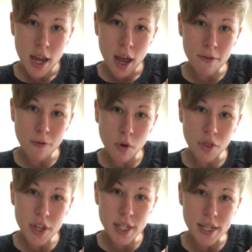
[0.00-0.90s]
and fold
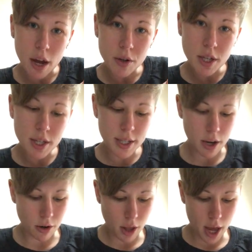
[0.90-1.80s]
this down to the
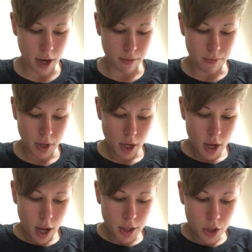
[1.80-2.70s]
center line.
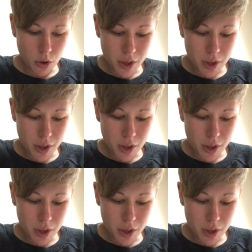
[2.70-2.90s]
And so